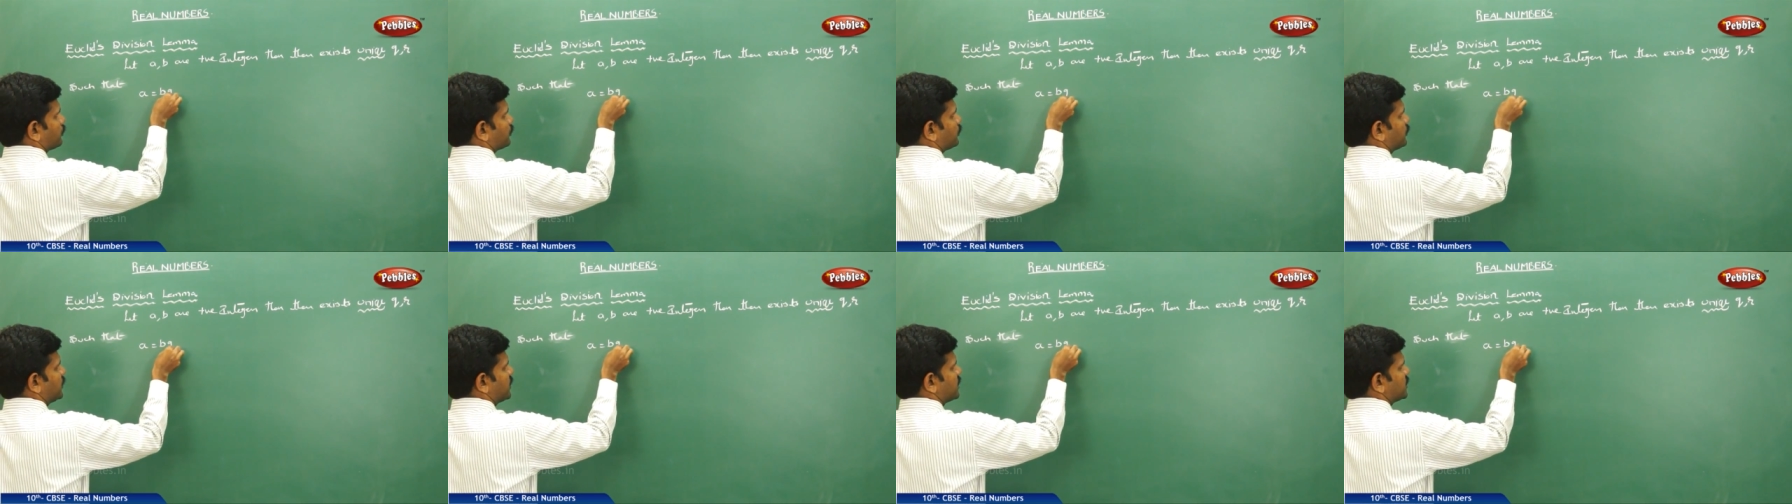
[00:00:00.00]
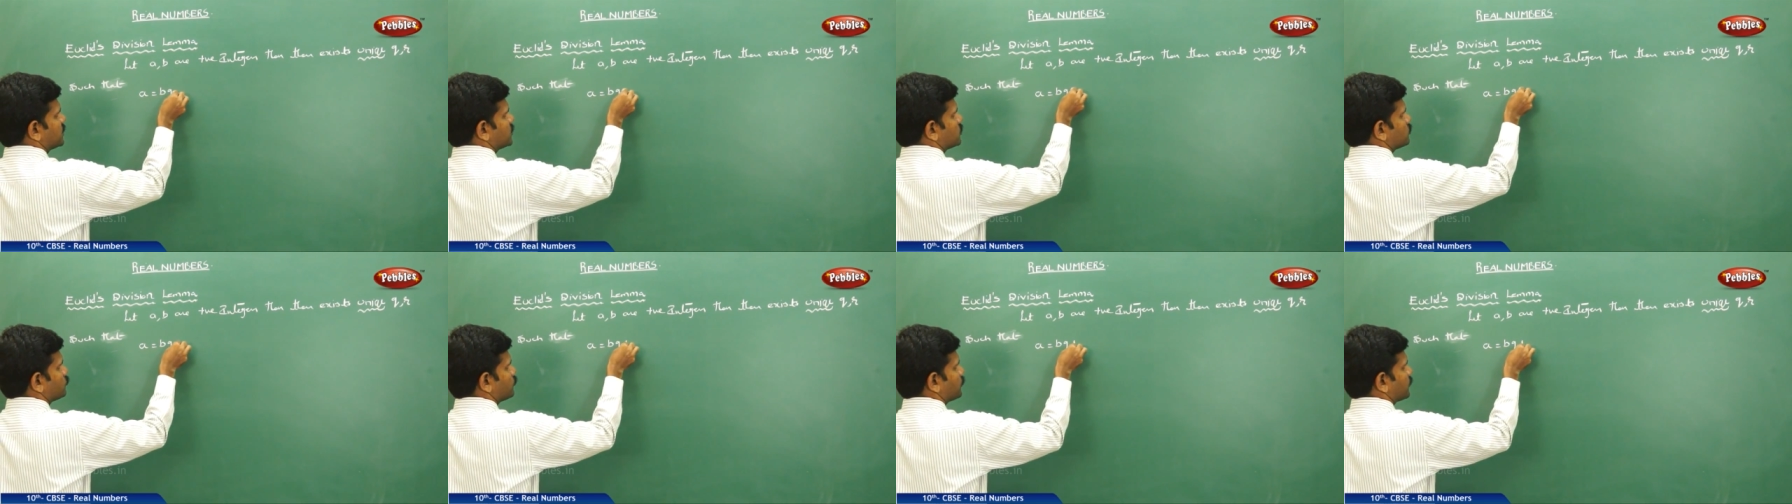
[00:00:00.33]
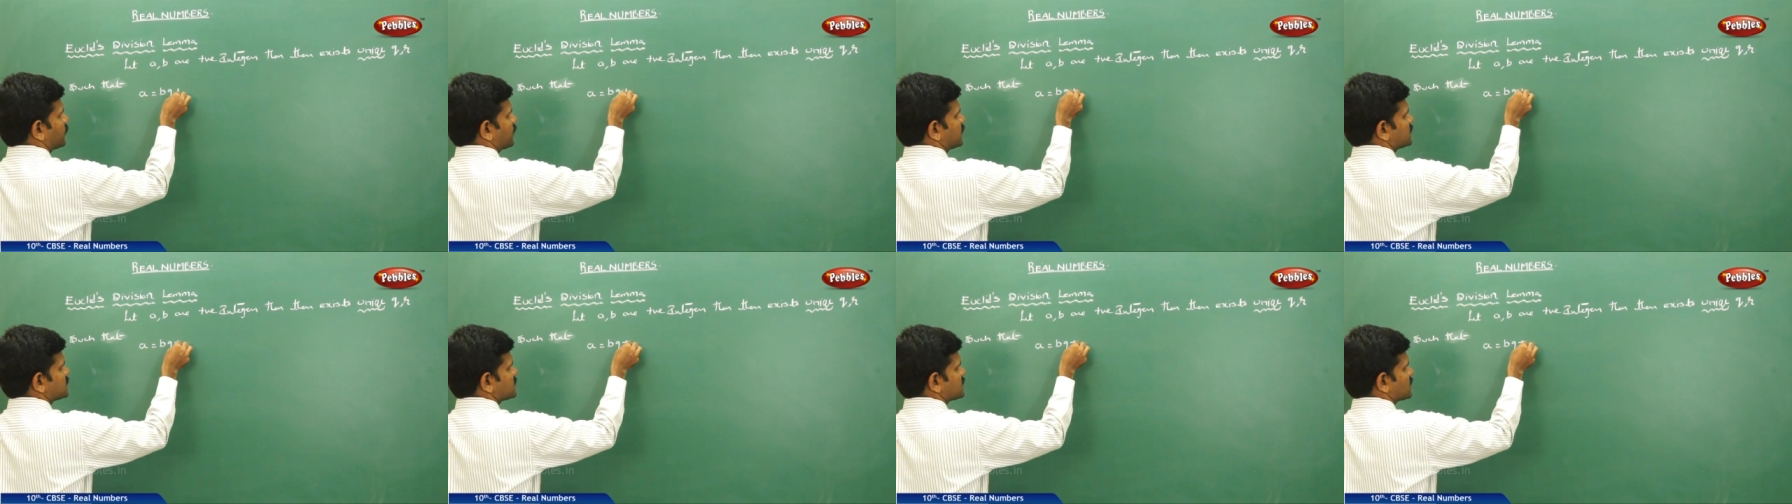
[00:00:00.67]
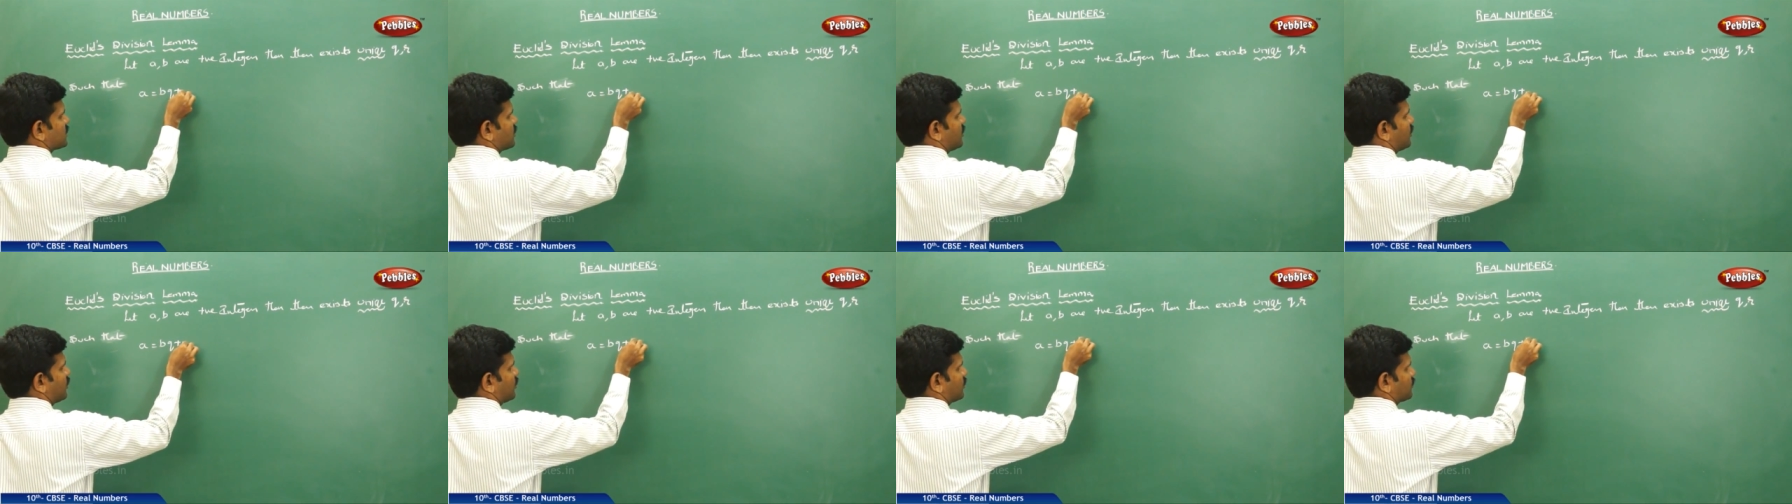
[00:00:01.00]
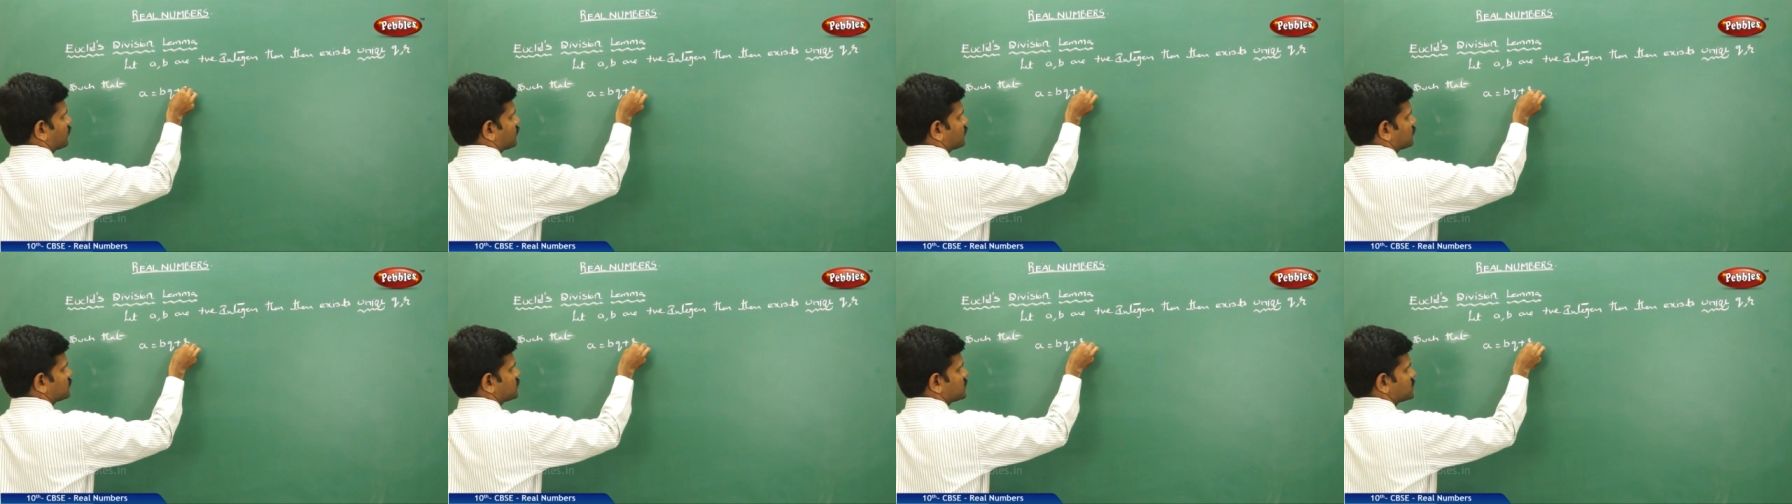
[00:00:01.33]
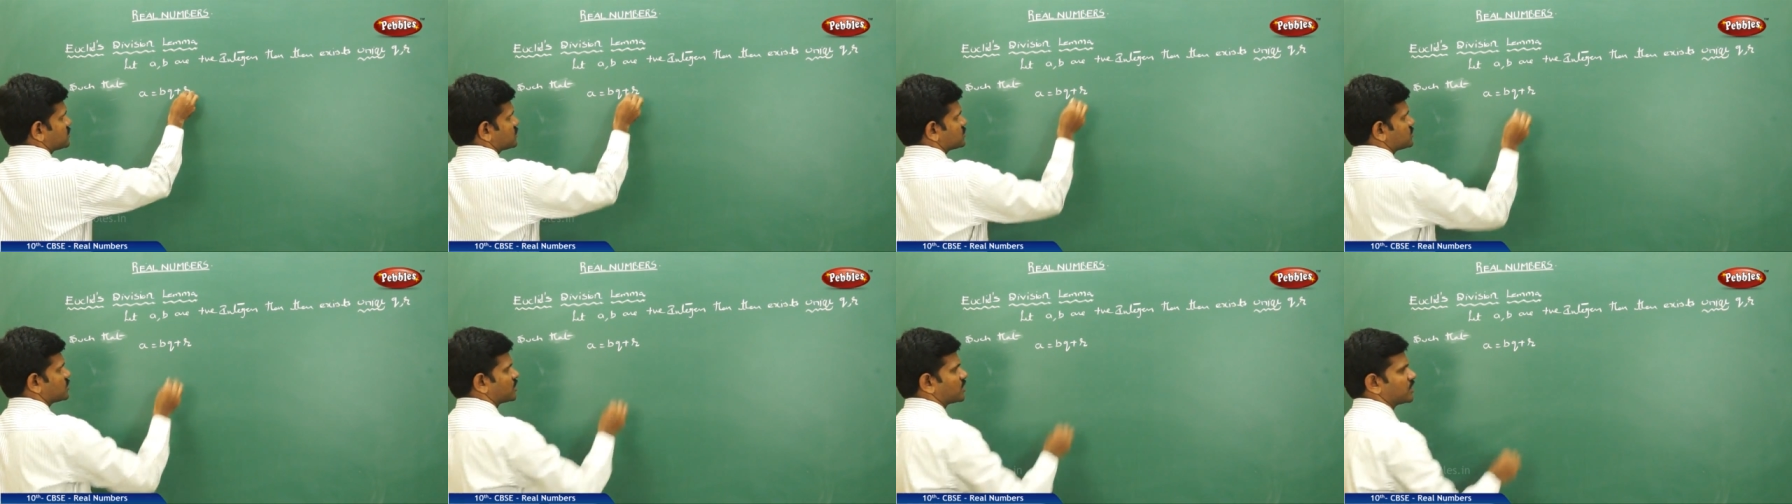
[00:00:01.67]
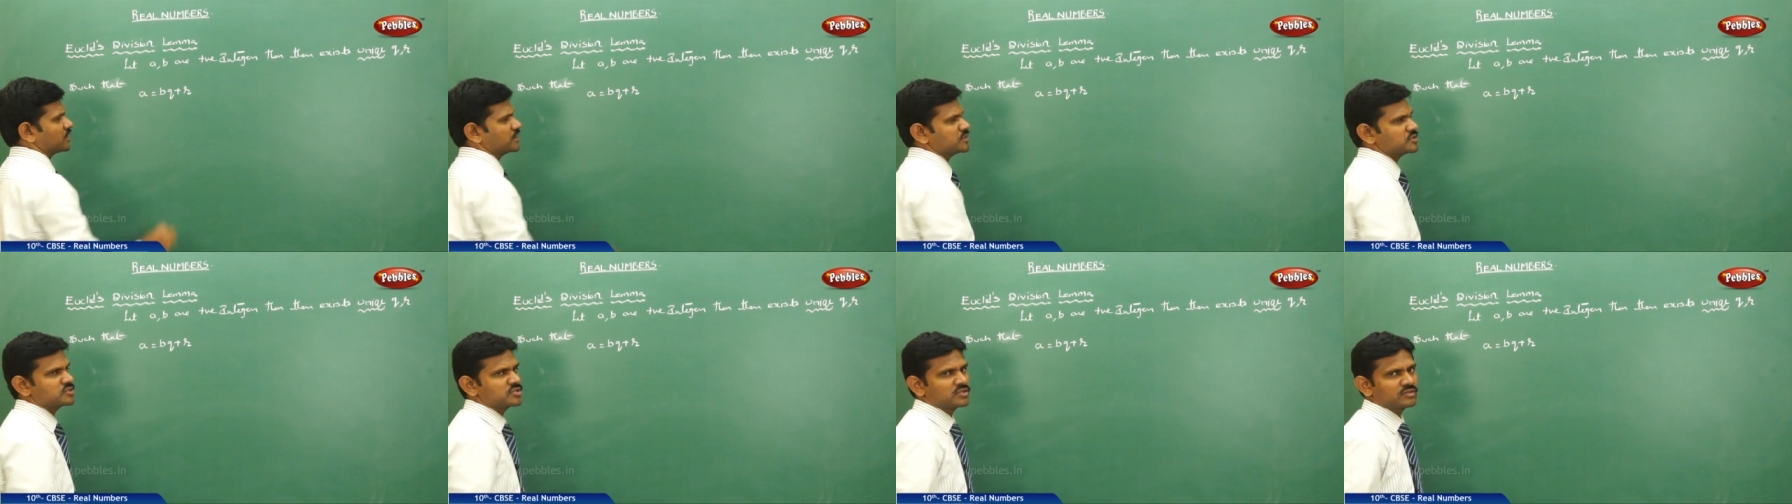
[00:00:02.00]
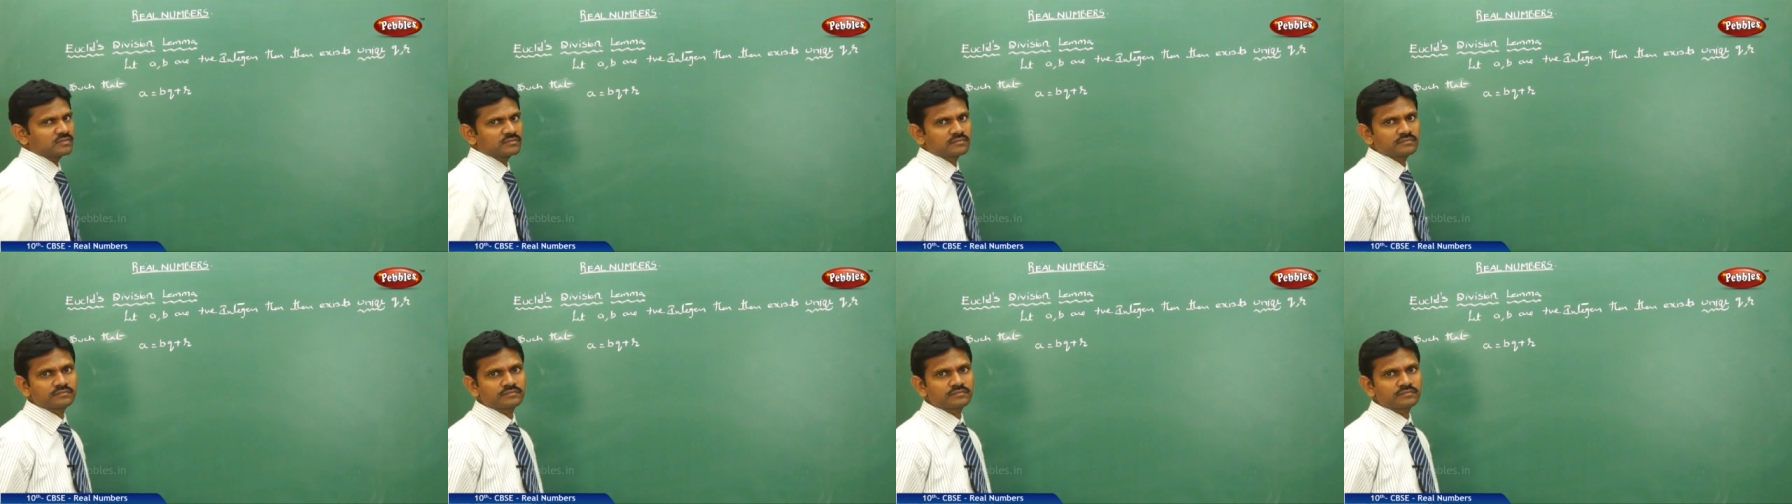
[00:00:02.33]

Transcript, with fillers: BQ plus R. This is the condition